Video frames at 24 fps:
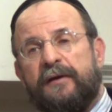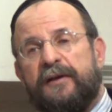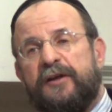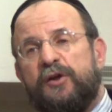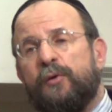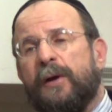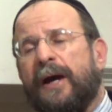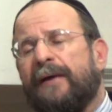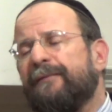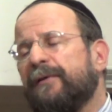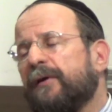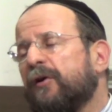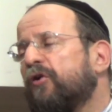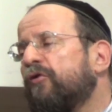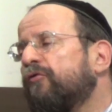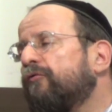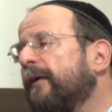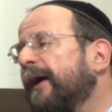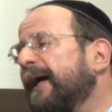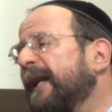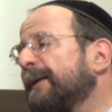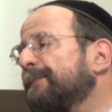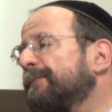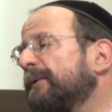you have
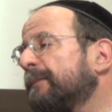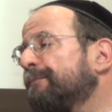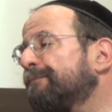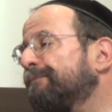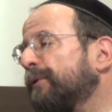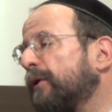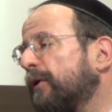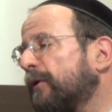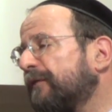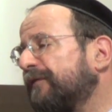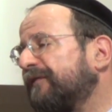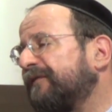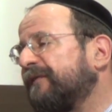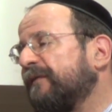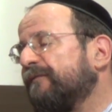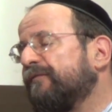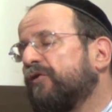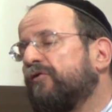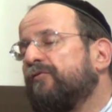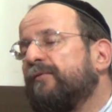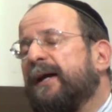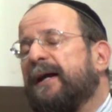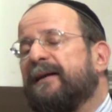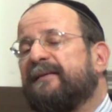incredible bursts
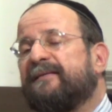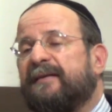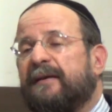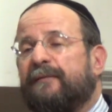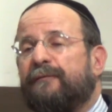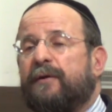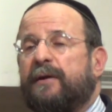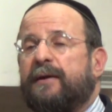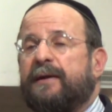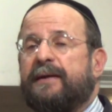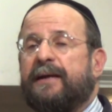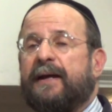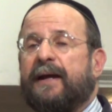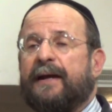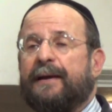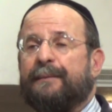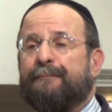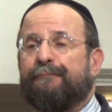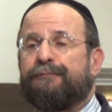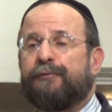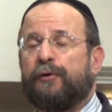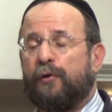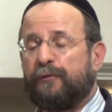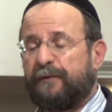of creativity
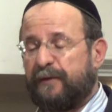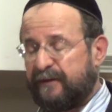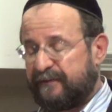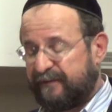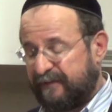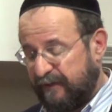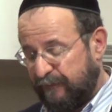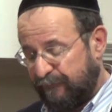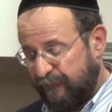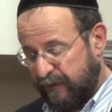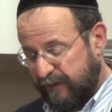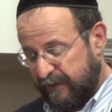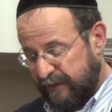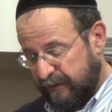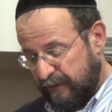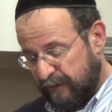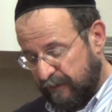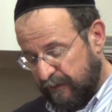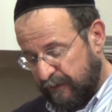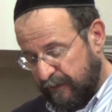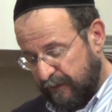and productivity.